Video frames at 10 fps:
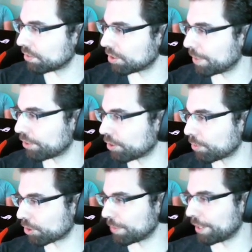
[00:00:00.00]
about
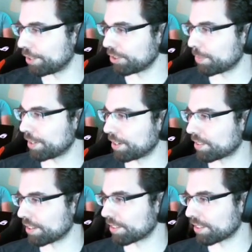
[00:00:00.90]
normal commander independent
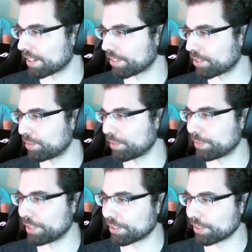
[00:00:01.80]
sights like on the Soviet
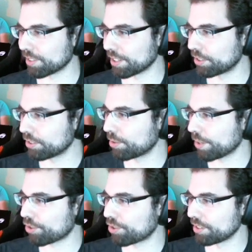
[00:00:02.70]
vehicles? Good
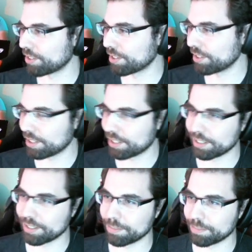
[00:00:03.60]
question.
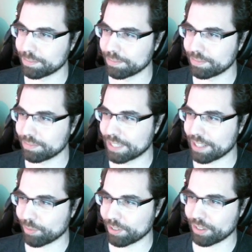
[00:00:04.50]

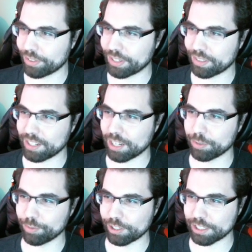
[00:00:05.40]
That's one of the things that I've
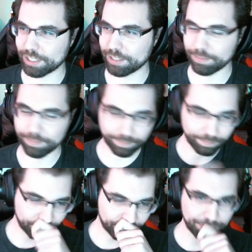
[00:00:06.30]
been working on
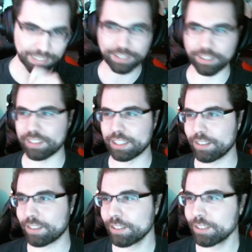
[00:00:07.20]
behind the
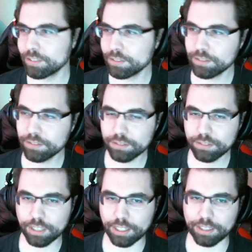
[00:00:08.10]
scenes,
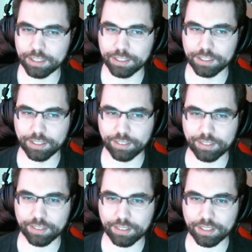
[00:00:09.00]

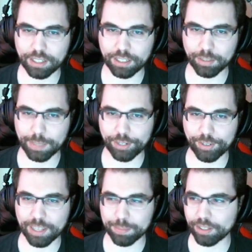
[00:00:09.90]
is getting commander's
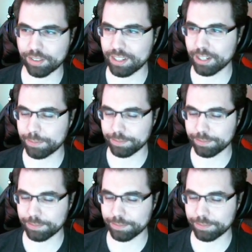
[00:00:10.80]
optics set up.